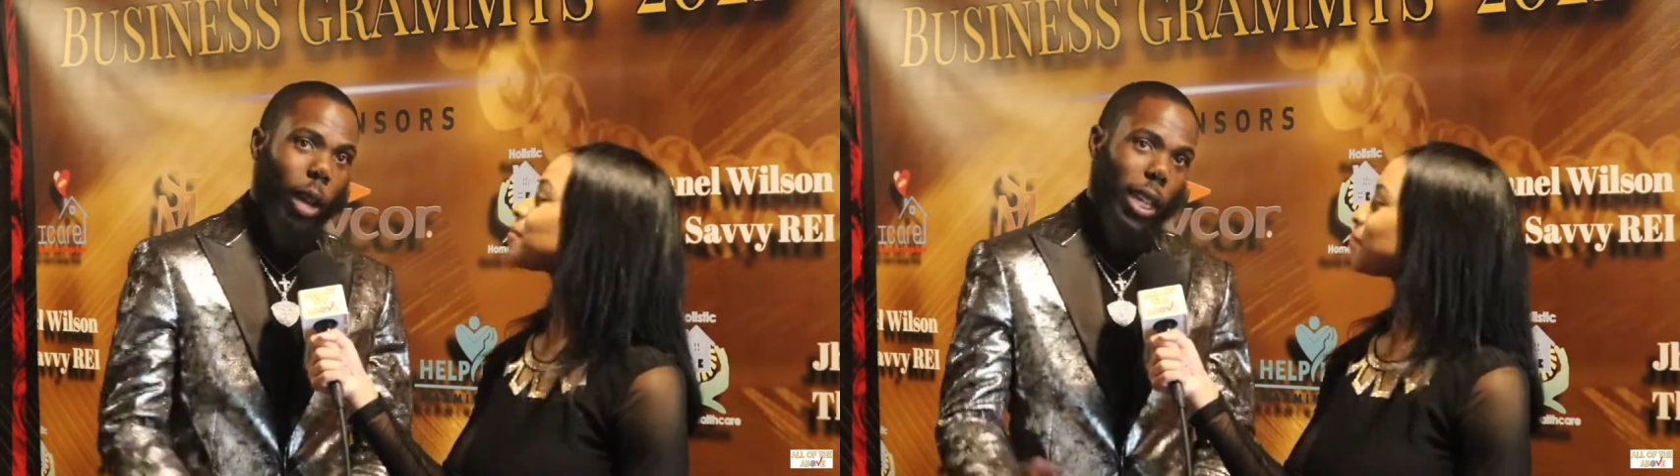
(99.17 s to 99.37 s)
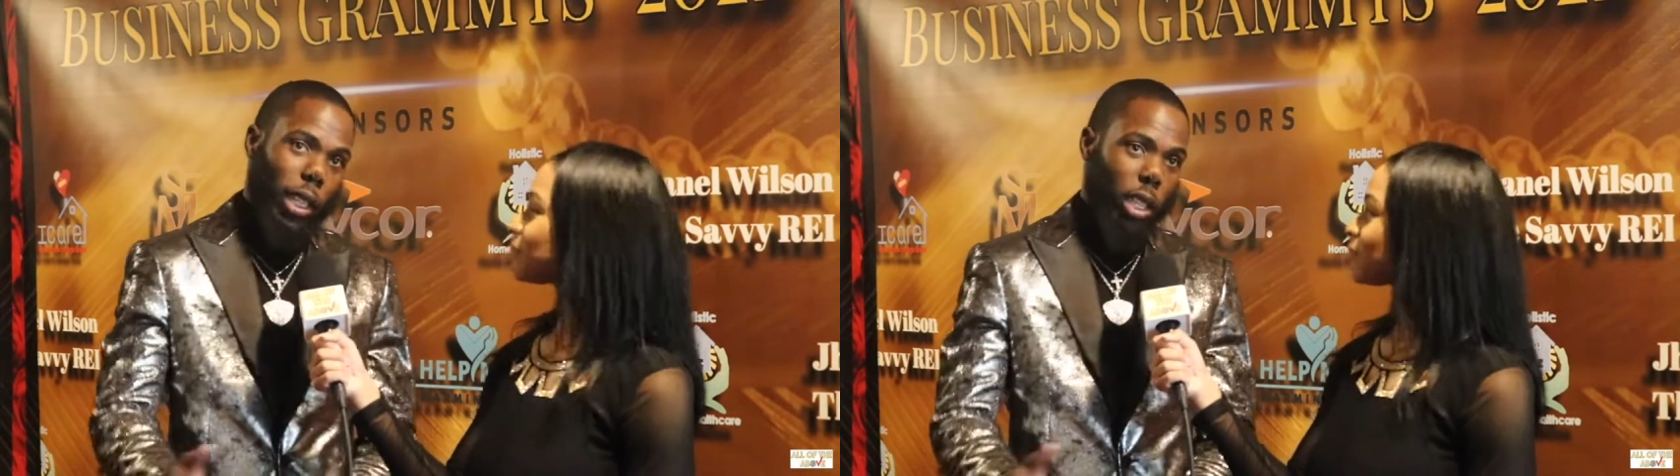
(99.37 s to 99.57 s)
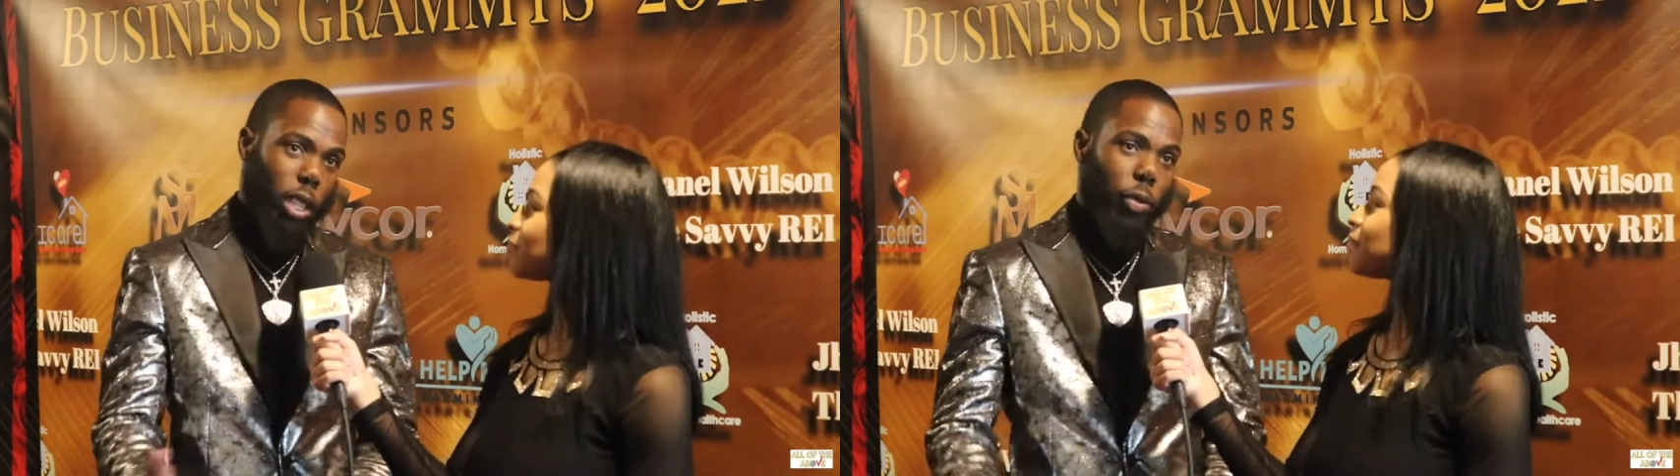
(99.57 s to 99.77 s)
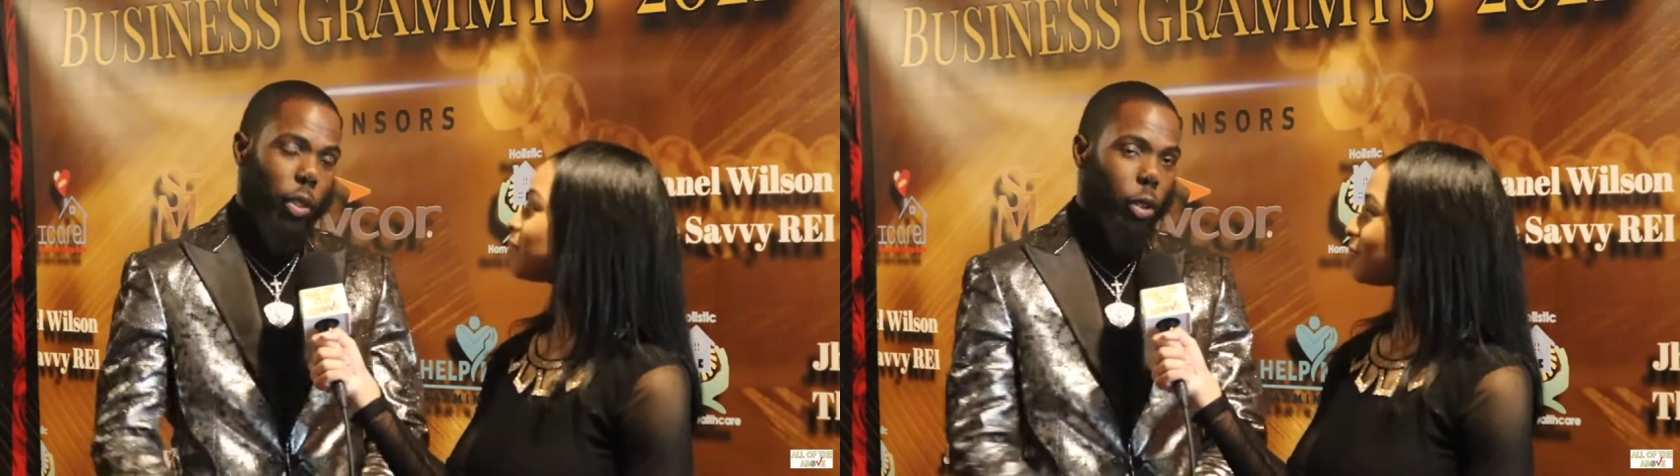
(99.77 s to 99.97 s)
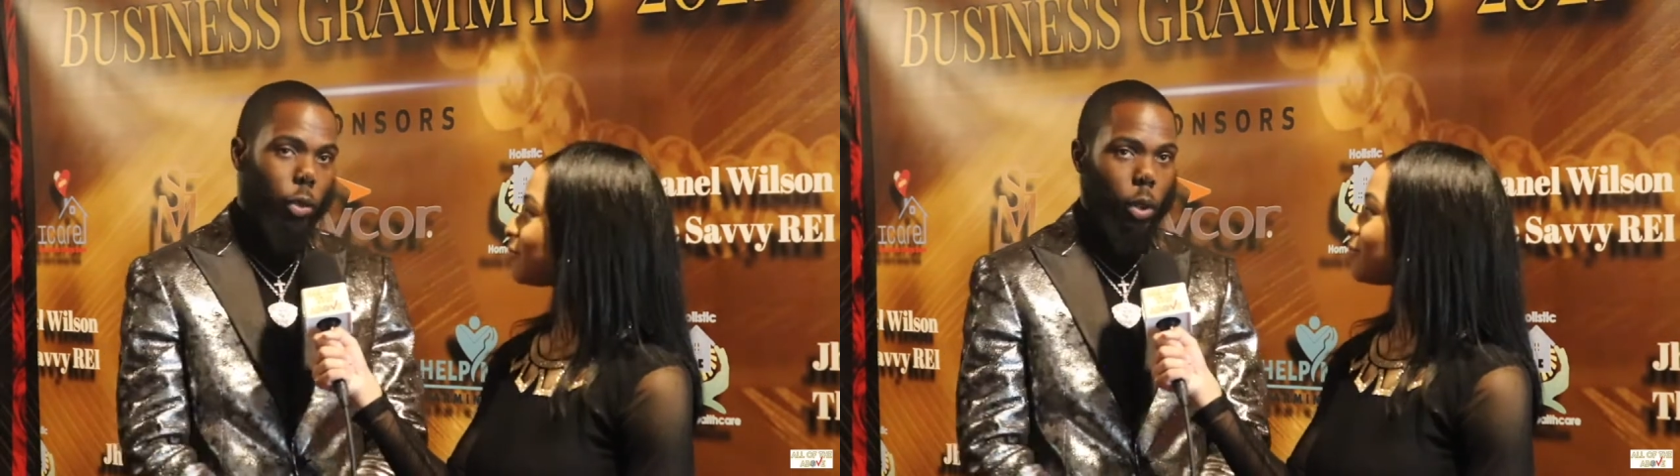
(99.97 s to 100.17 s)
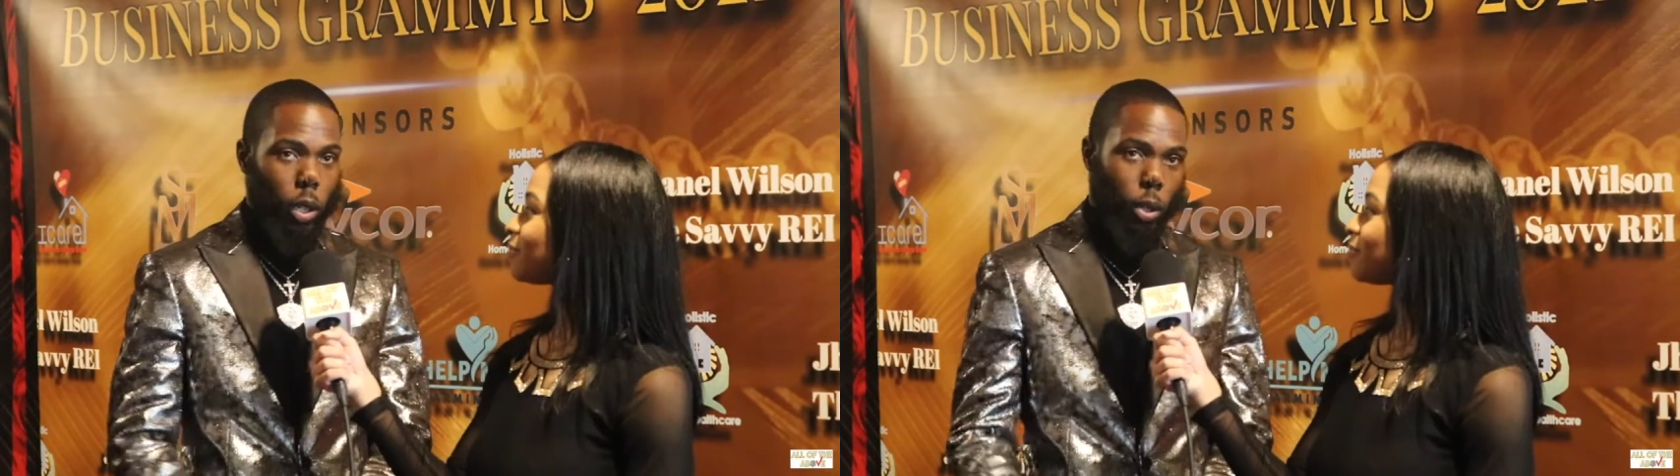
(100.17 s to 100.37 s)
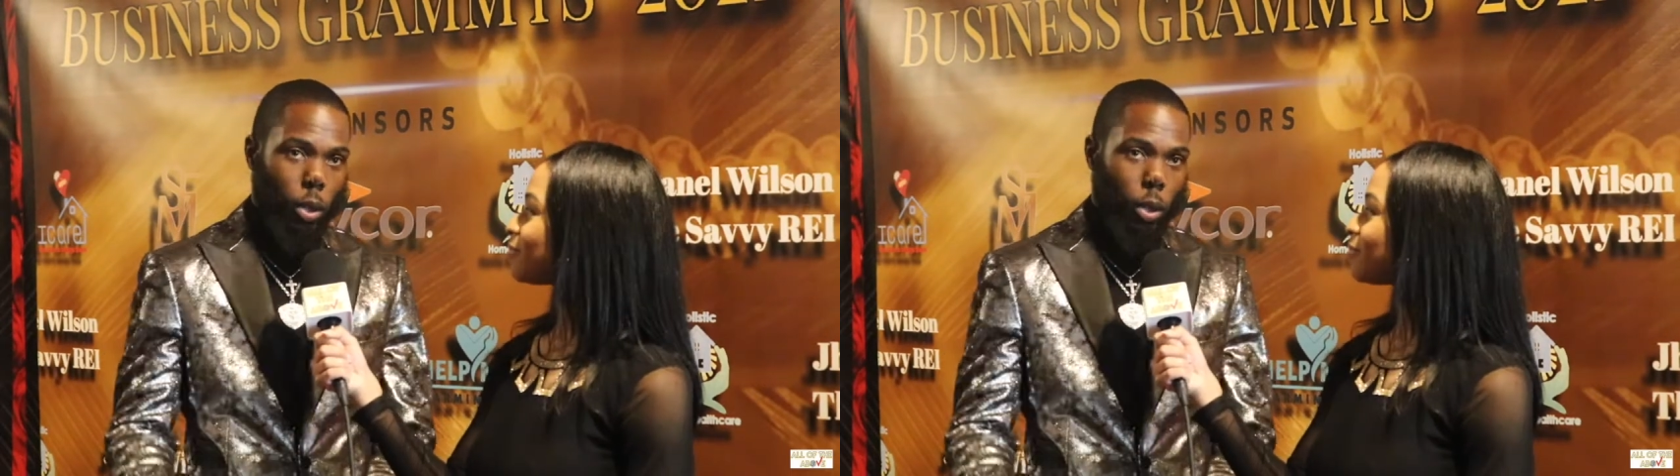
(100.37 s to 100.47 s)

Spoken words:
so I get to get a feel for it.